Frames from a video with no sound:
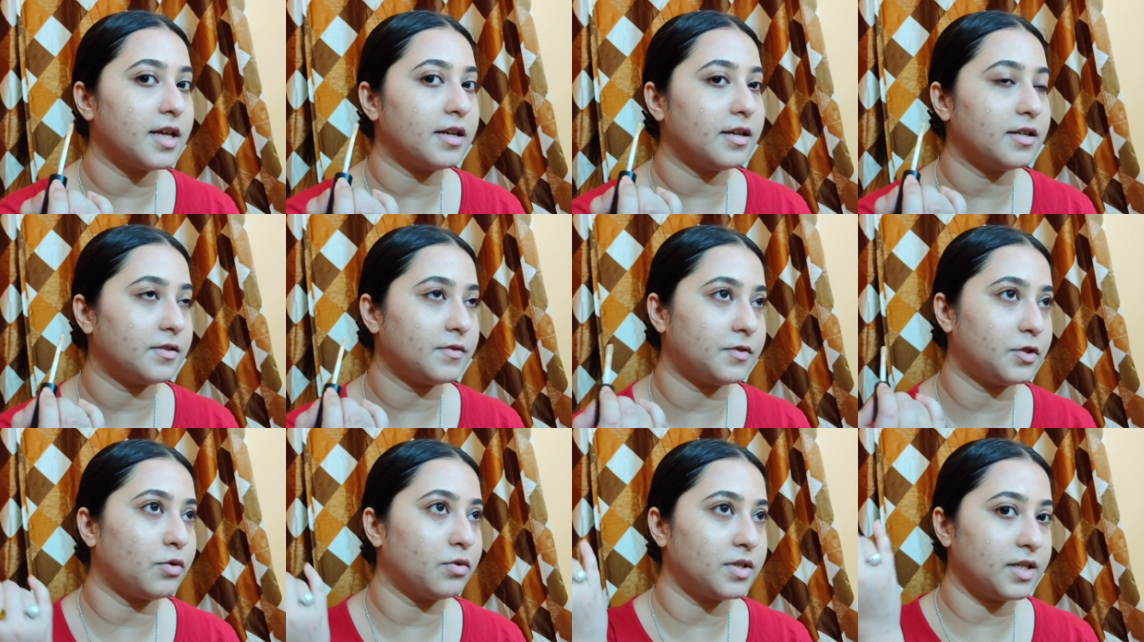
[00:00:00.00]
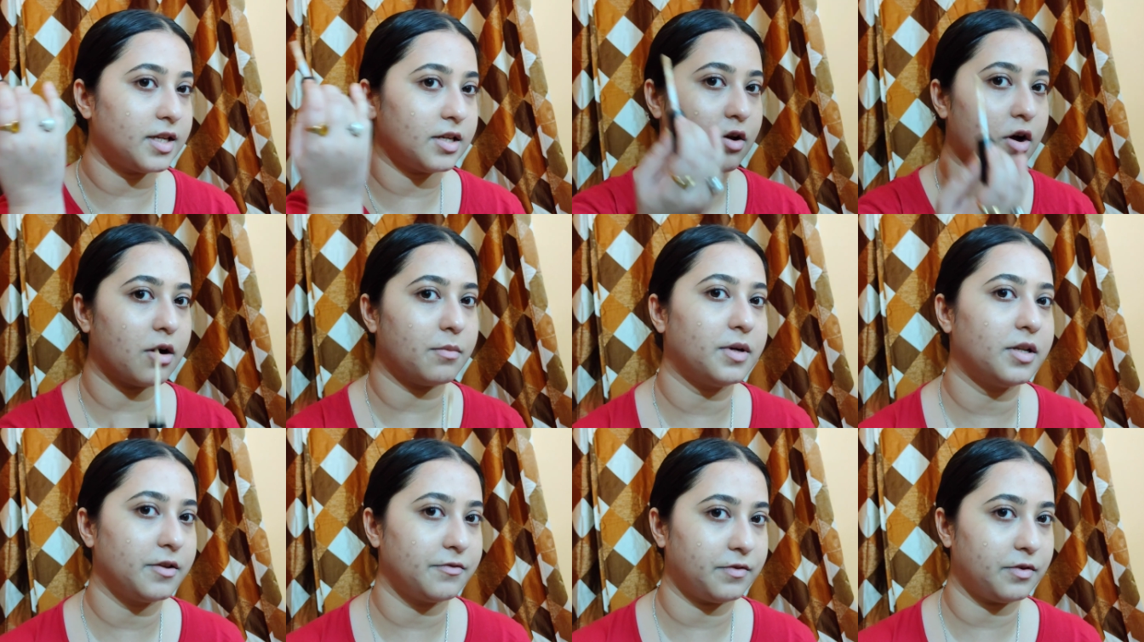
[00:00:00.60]
and it's totally
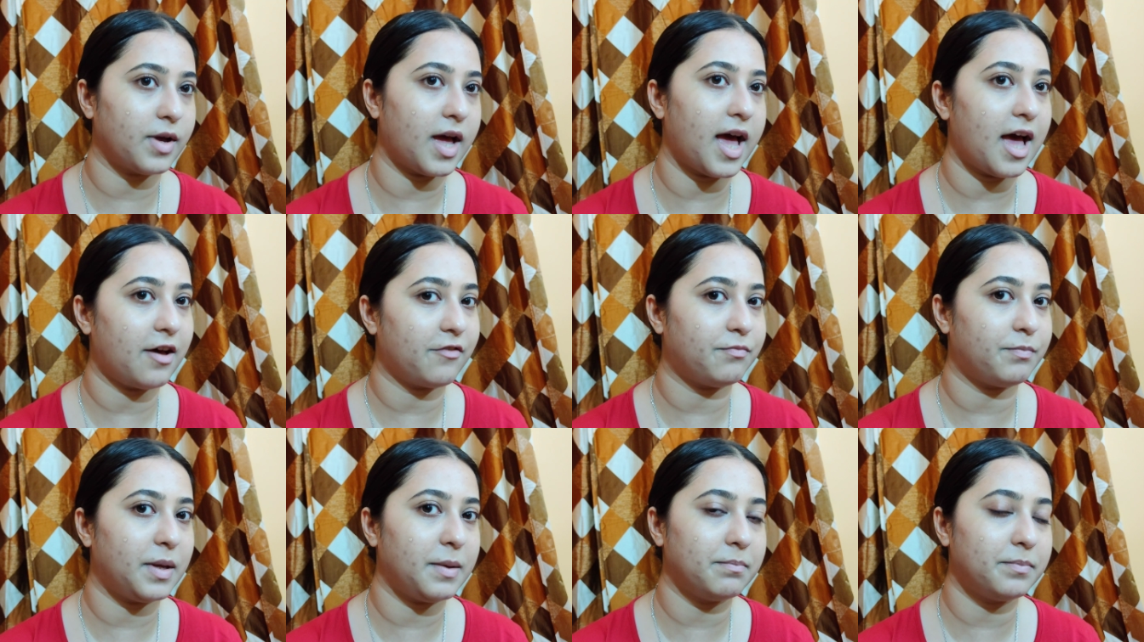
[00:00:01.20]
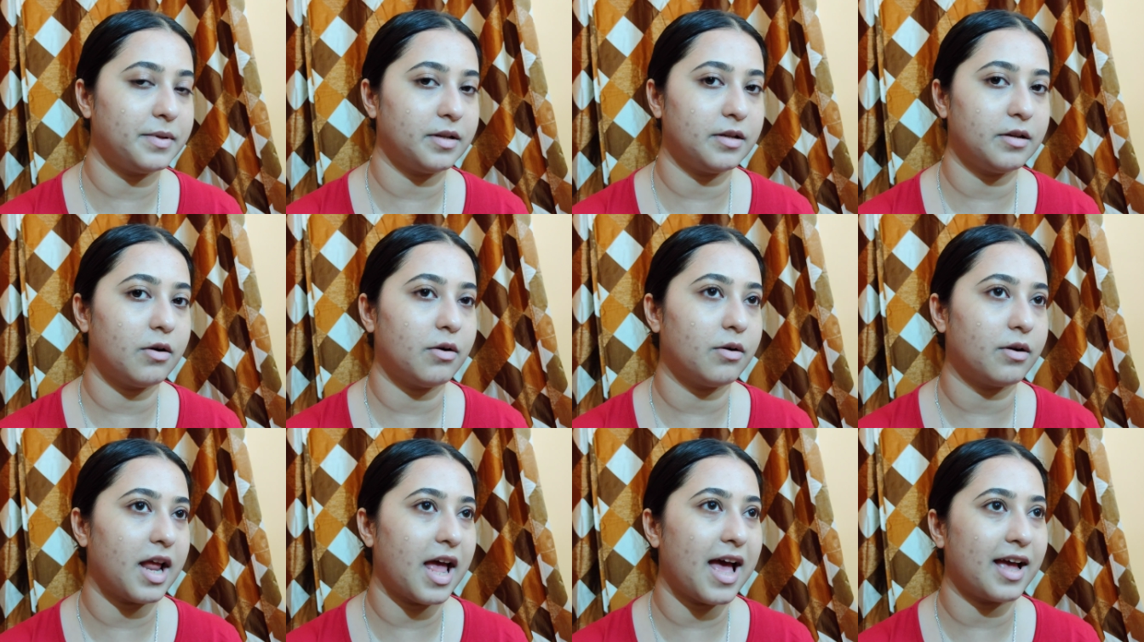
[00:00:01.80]
normal if you have pimple
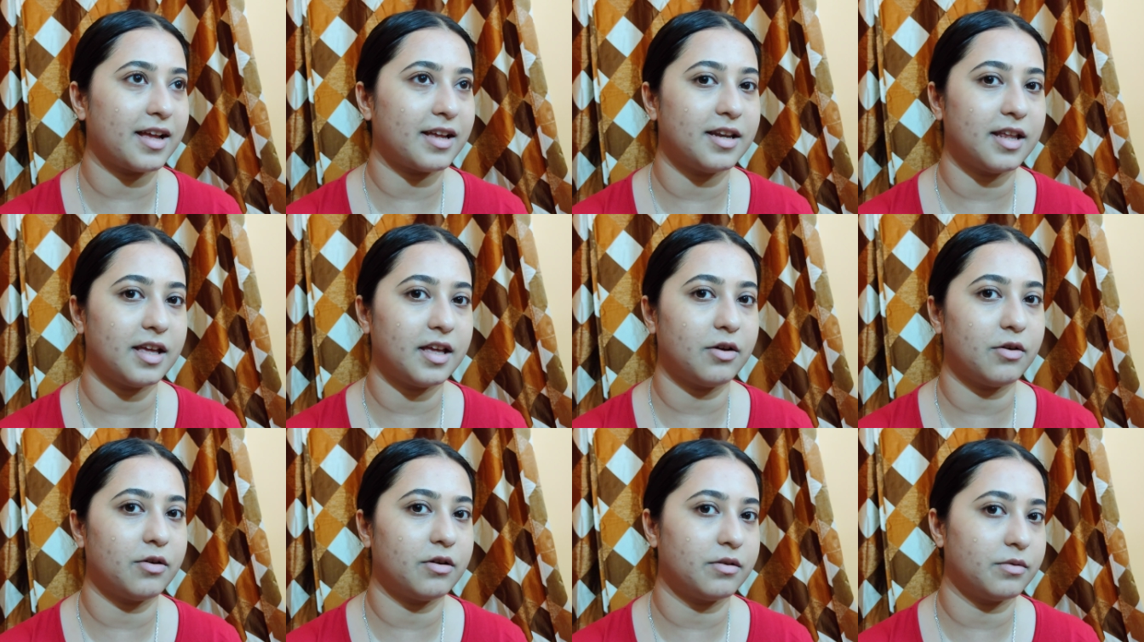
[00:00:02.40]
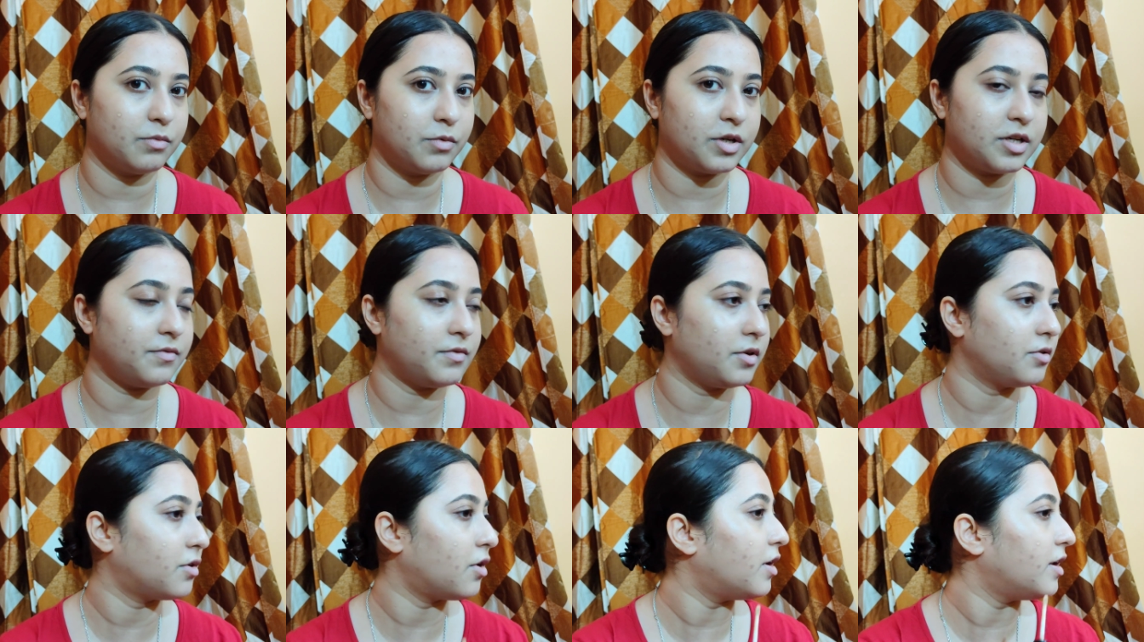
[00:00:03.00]
or acne or
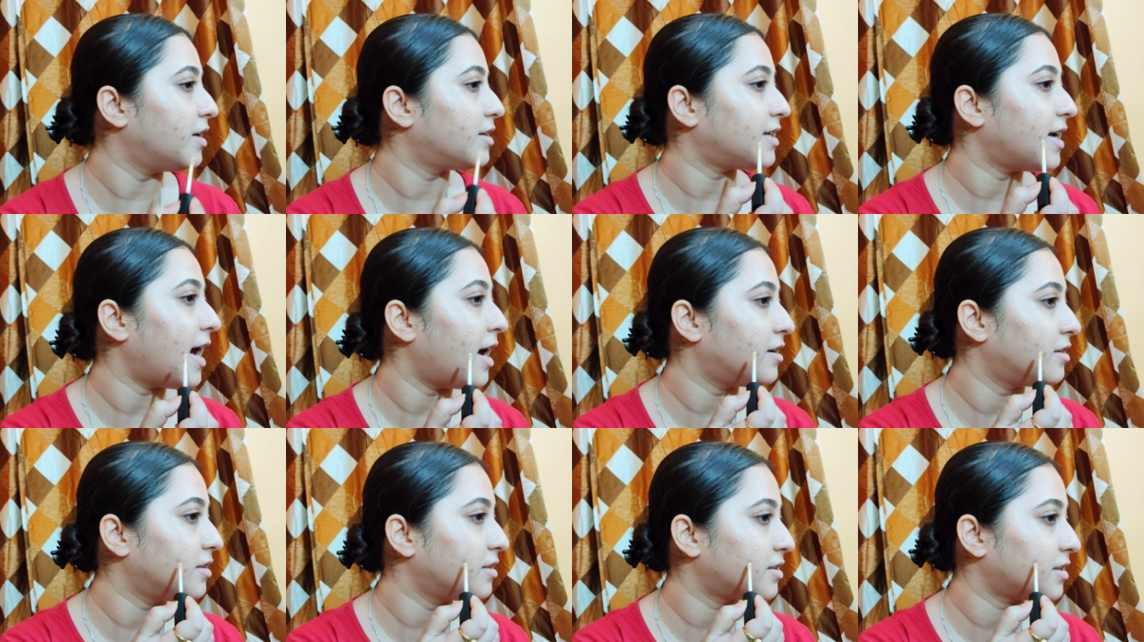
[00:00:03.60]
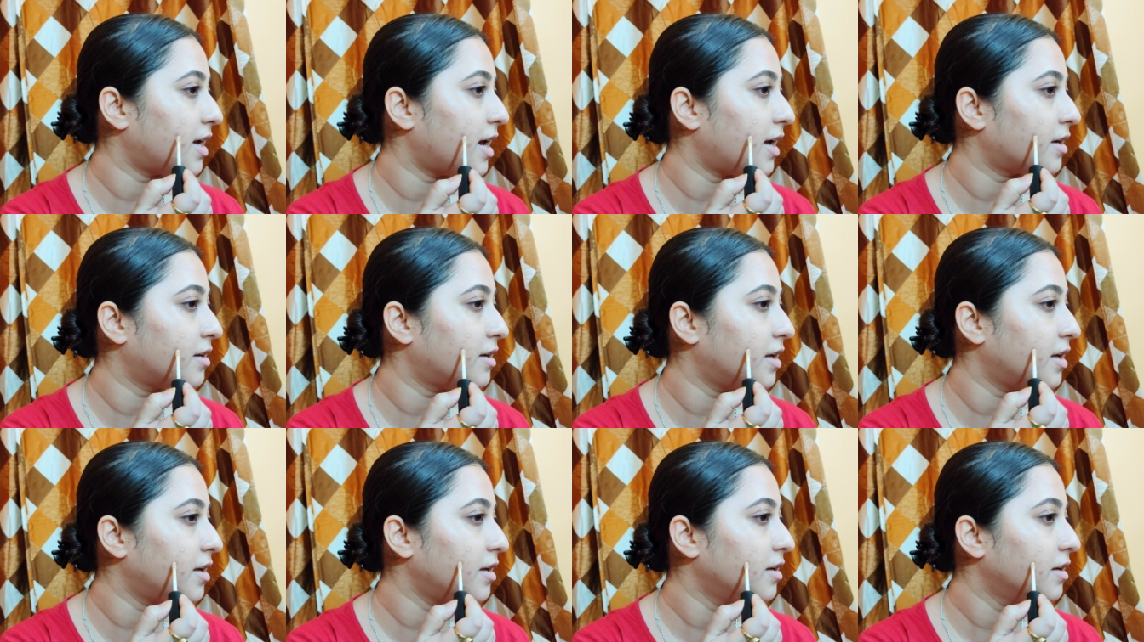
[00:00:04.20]
whatever you call it, adult
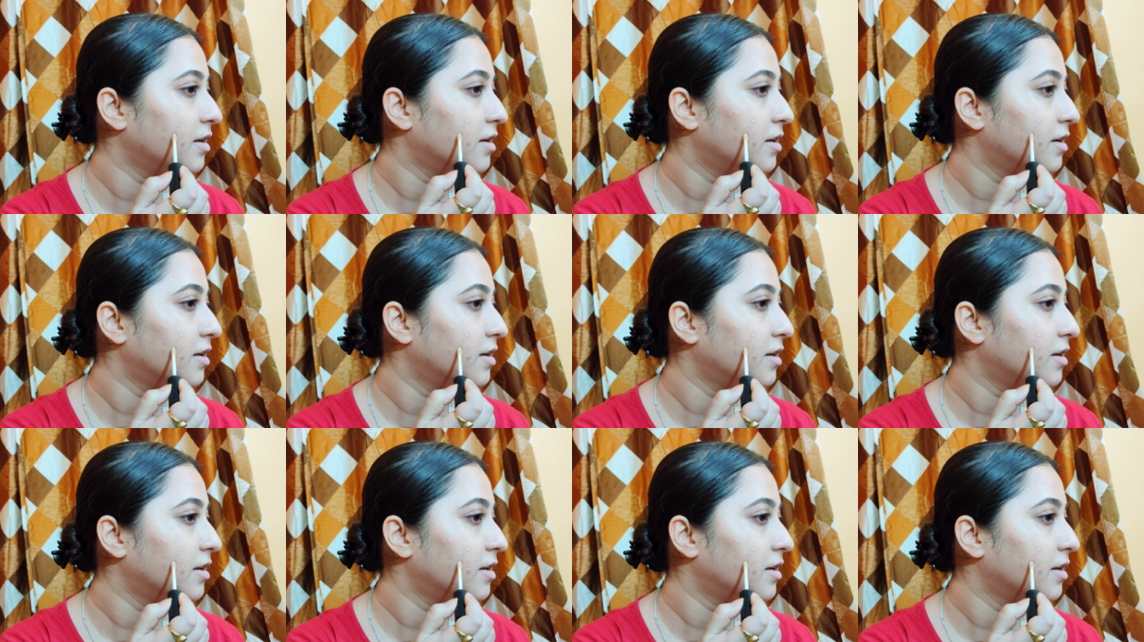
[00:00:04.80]
acne.